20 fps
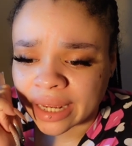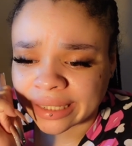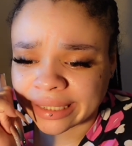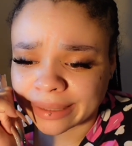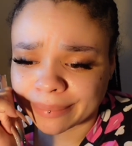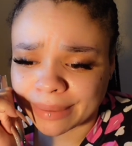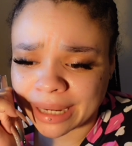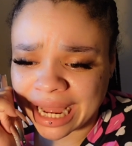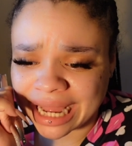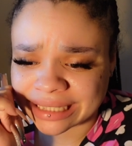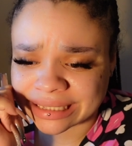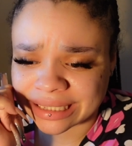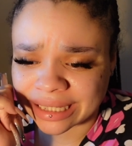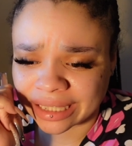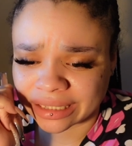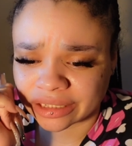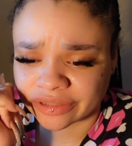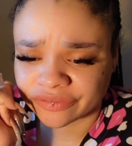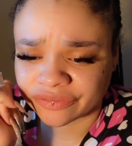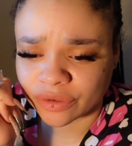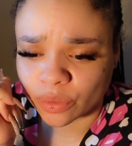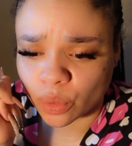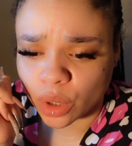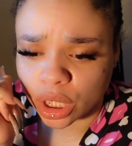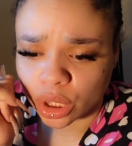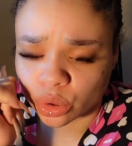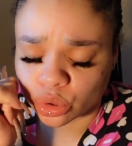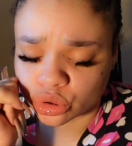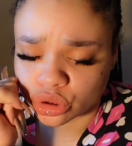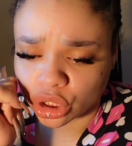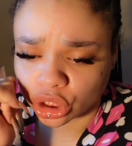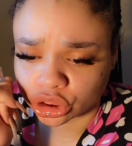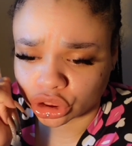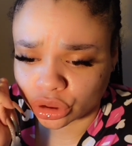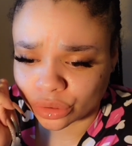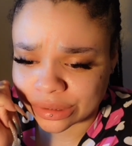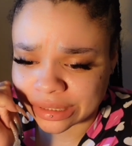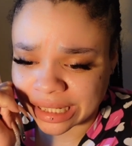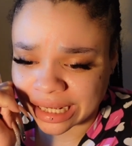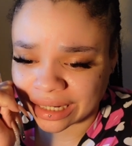Get my ass together for what? Who's gonna
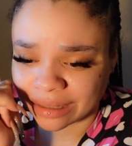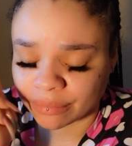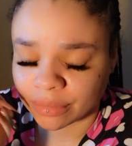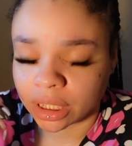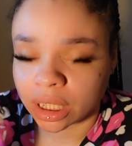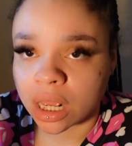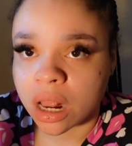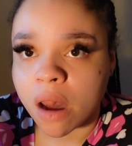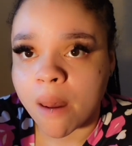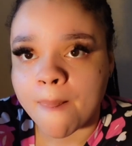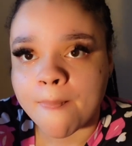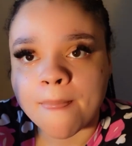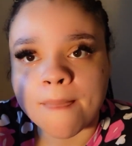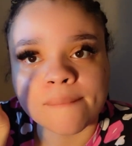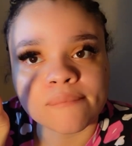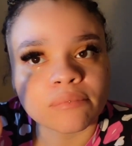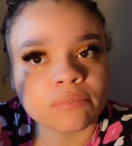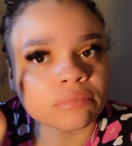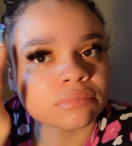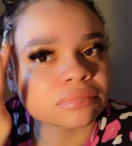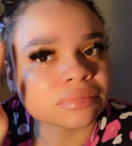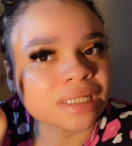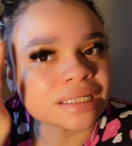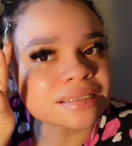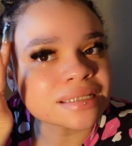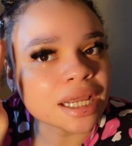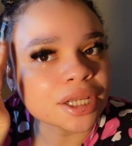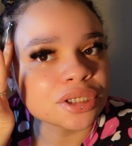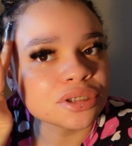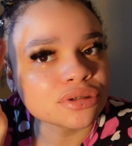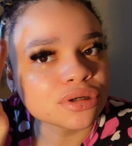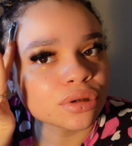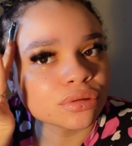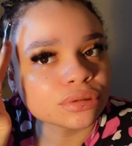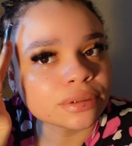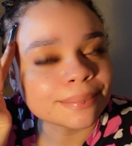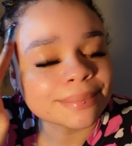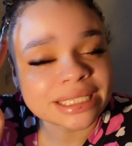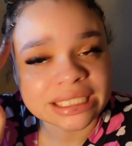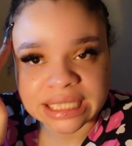do something to me? That's how you know
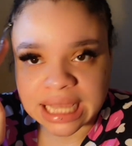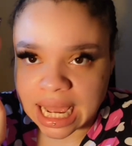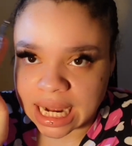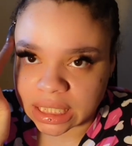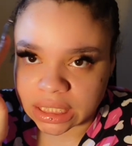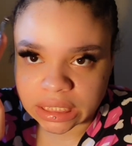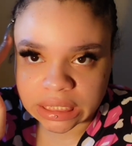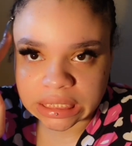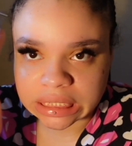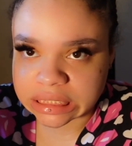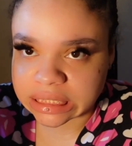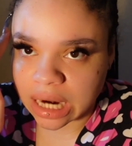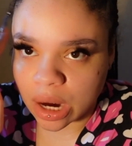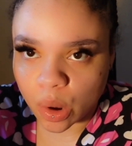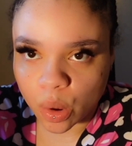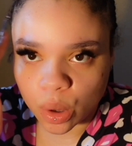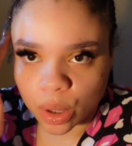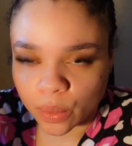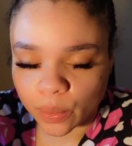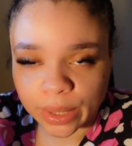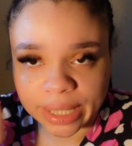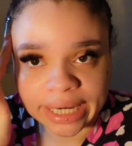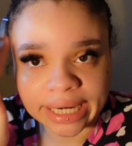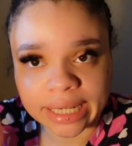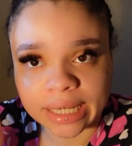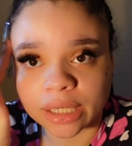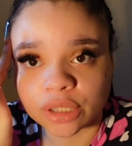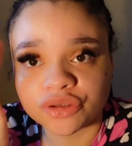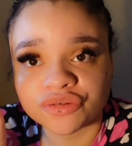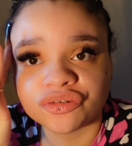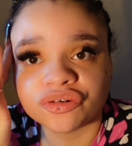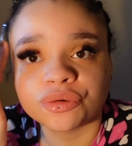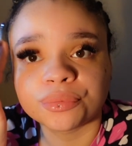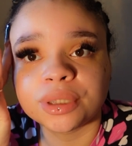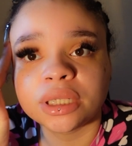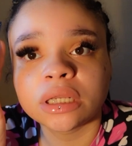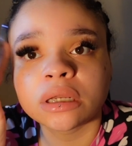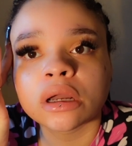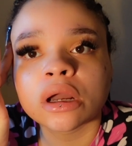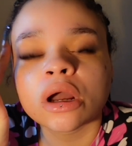the mentality is not all the way there. You feel
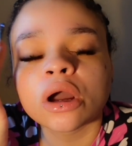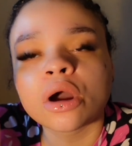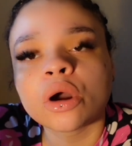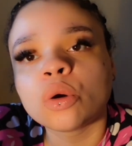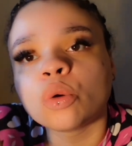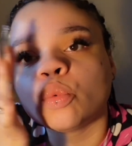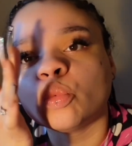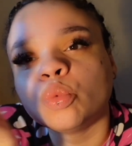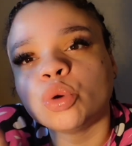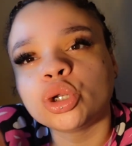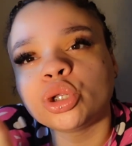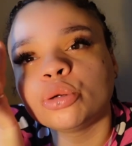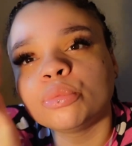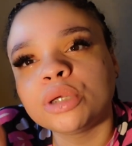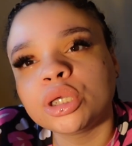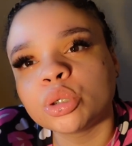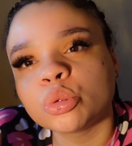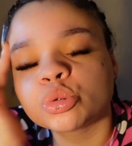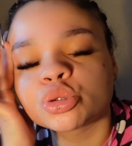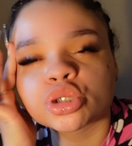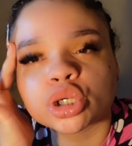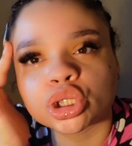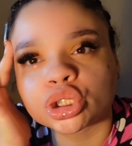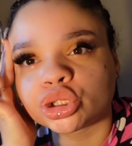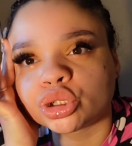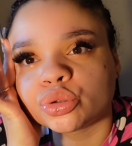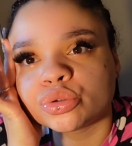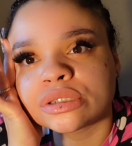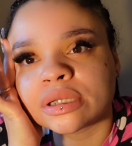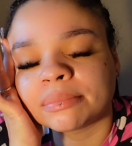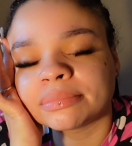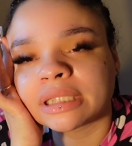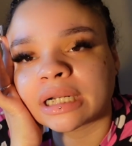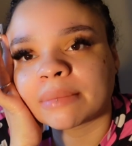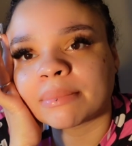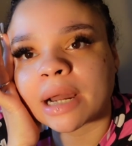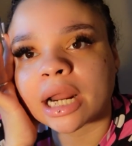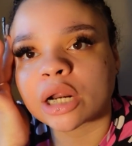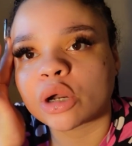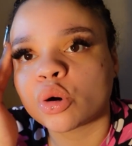me? What do you mean who's gonna do something
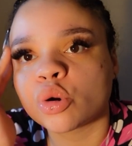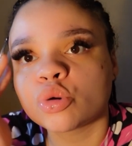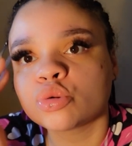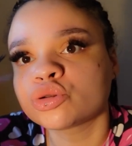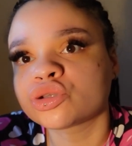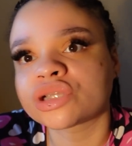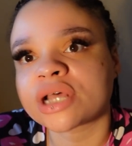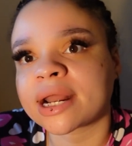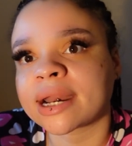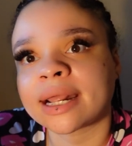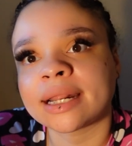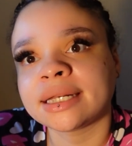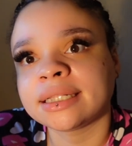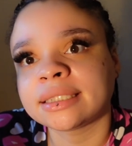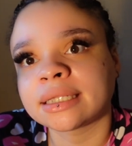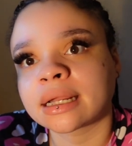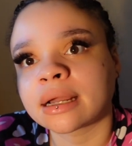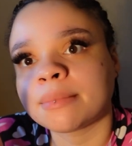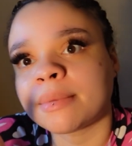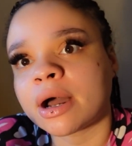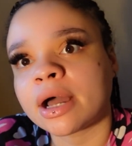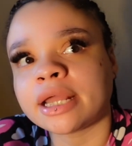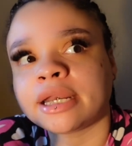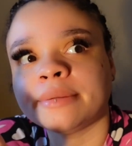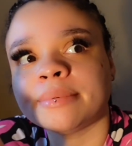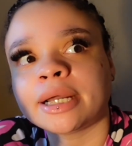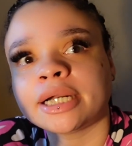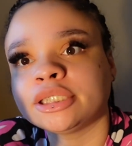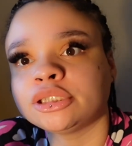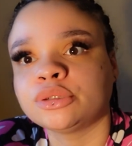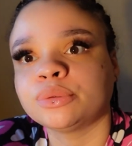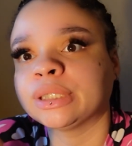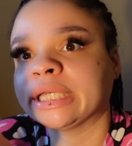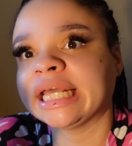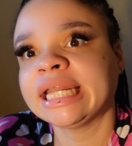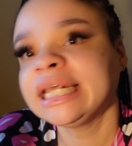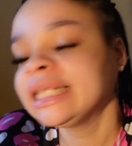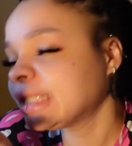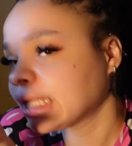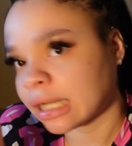about it? Who said anything about anybody doing
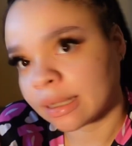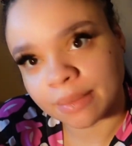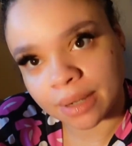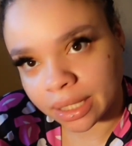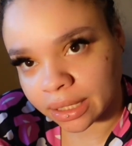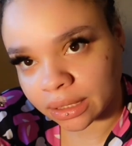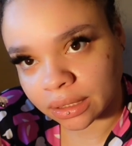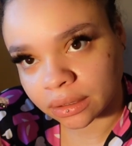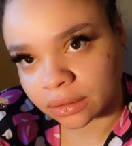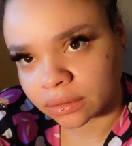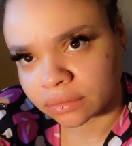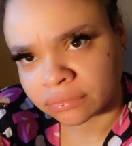anything about it?